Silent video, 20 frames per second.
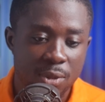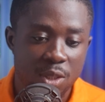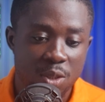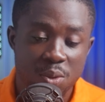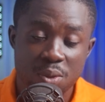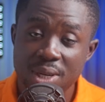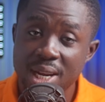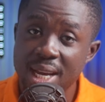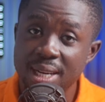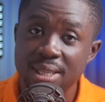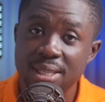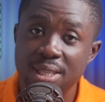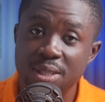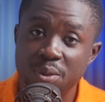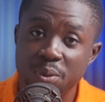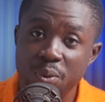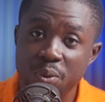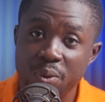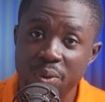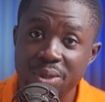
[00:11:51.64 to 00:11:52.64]
so that
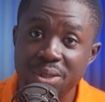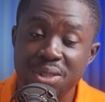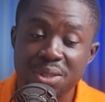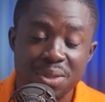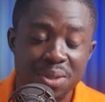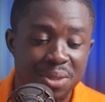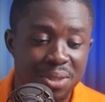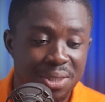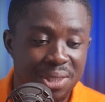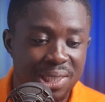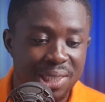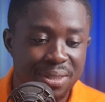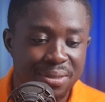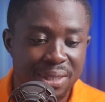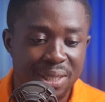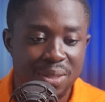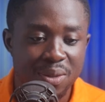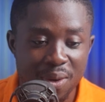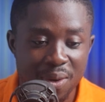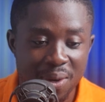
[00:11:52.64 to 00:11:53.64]
it will continue to
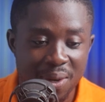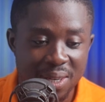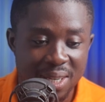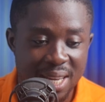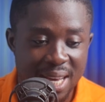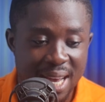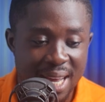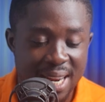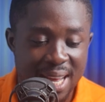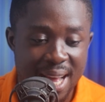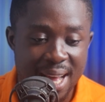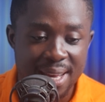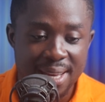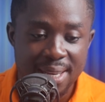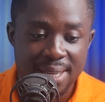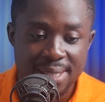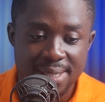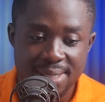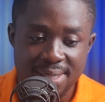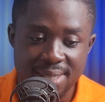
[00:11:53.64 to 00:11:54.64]
generate all the other
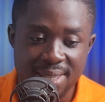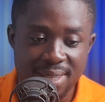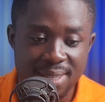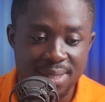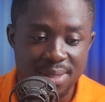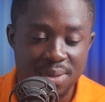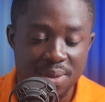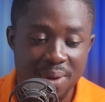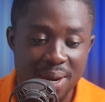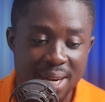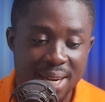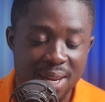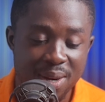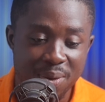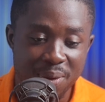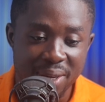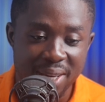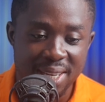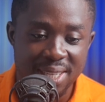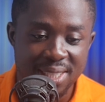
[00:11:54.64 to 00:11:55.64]
scenes or other
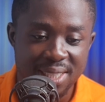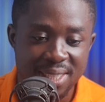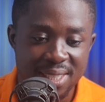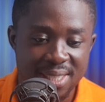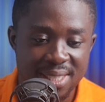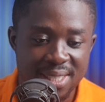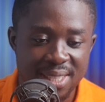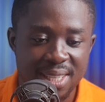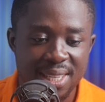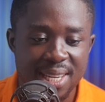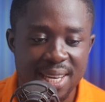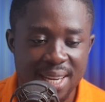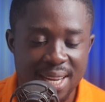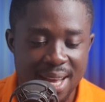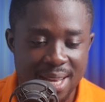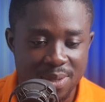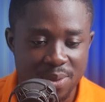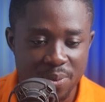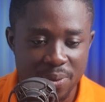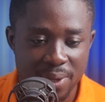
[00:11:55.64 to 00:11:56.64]
locations needed
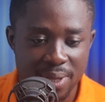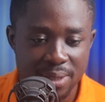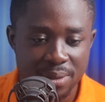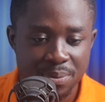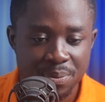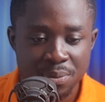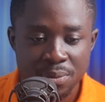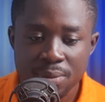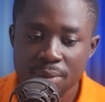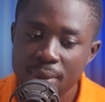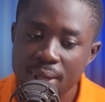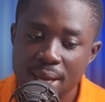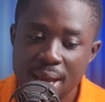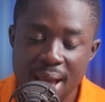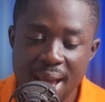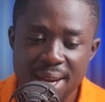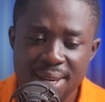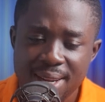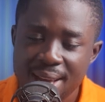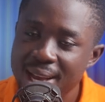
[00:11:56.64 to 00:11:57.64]
as well.
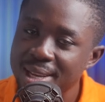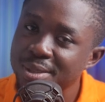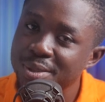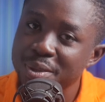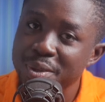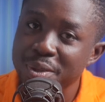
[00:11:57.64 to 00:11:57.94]
And as